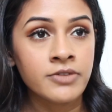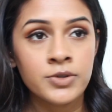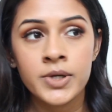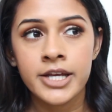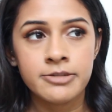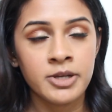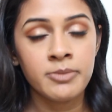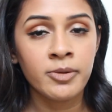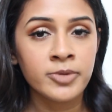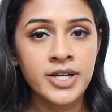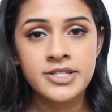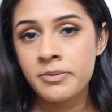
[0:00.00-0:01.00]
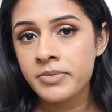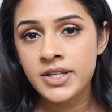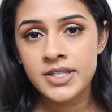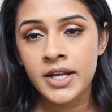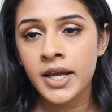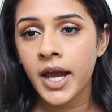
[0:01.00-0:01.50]
If you asked me to memorize something
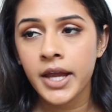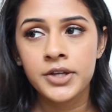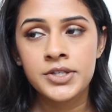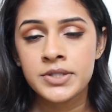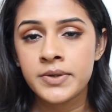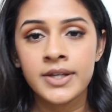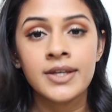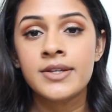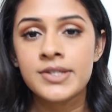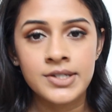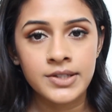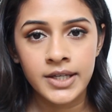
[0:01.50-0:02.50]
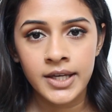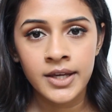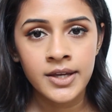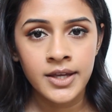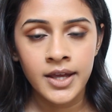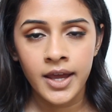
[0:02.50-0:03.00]
today, I could do it
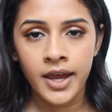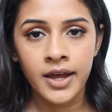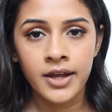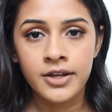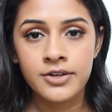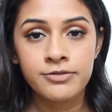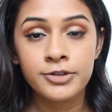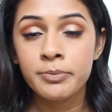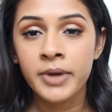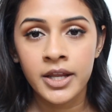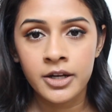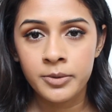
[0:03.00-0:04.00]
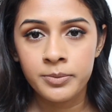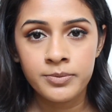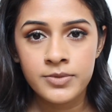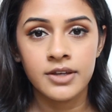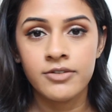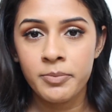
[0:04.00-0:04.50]
easily and verbatim
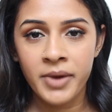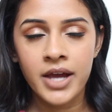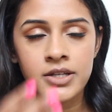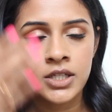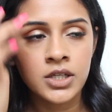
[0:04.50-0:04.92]
give it back to